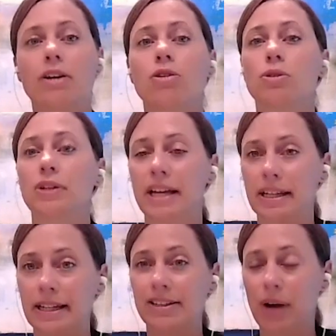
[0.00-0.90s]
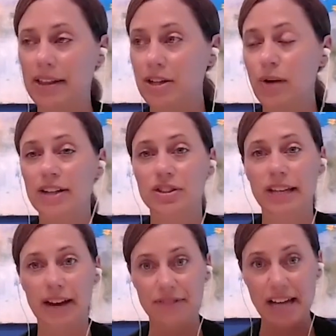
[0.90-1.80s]
and creating. I think you
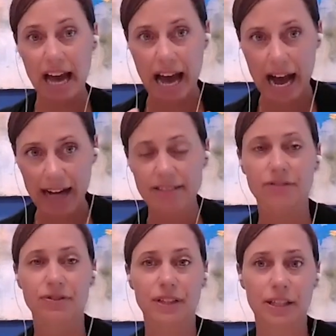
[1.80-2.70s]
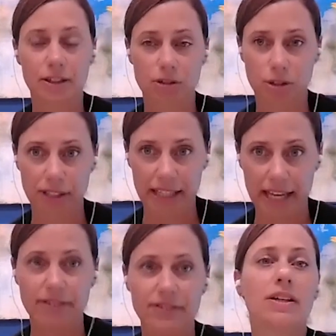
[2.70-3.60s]
actually have to actively
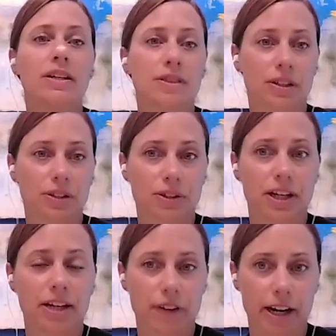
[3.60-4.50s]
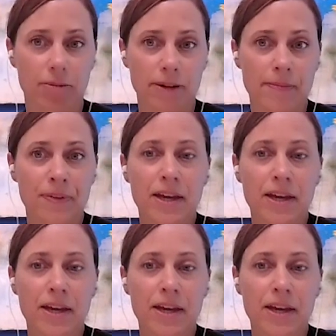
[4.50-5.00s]
create the learning environment.